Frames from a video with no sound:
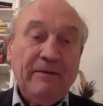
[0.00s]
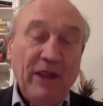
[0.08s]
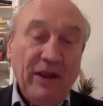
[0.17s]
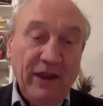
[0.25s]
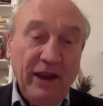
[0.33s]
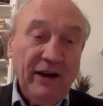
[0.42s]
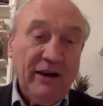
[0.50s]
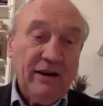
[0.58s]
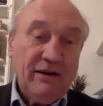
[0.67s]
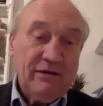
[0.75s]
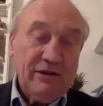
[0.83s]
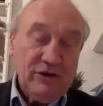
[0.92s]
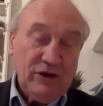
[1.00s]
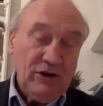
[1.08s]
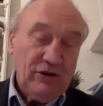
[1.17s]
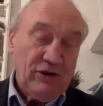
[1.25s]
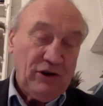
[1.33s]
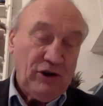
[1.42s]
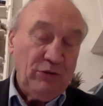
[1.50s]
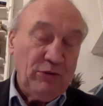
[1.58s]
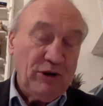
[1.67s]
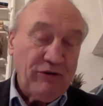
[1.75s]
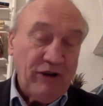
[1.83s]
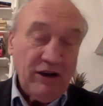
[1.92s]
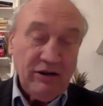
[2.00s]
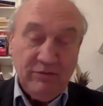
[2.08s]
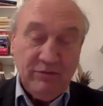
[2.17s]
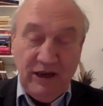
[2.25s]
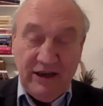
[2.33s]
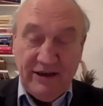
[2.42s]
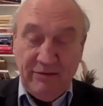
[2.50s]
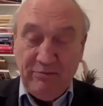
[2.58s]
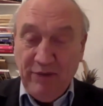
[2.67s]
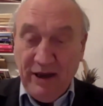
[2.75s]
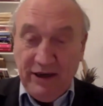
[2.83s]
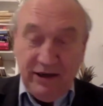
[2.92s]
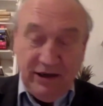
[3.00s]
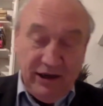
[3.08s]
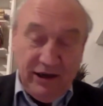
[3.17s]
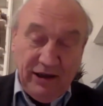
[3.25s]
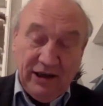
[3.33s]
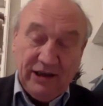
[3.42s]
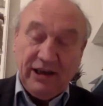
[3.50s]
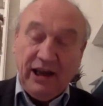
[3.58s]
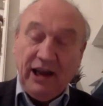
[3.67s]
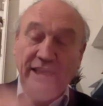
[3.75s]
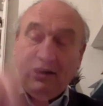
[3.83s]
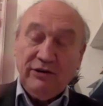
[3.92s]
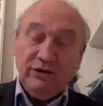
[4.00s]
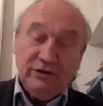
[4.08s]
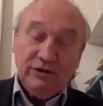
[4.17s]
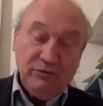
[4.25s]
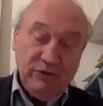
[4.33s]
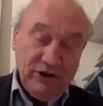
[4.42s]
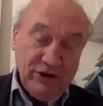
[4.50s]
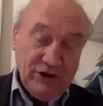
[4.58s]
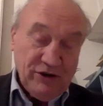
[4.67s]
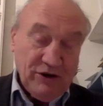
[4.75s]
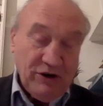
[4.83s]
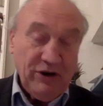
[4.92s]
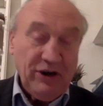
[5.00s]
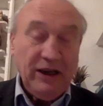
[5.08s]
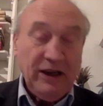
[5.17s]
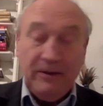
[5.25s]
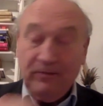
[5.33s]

There, the, the human realm is embedded in this cycle, which is turning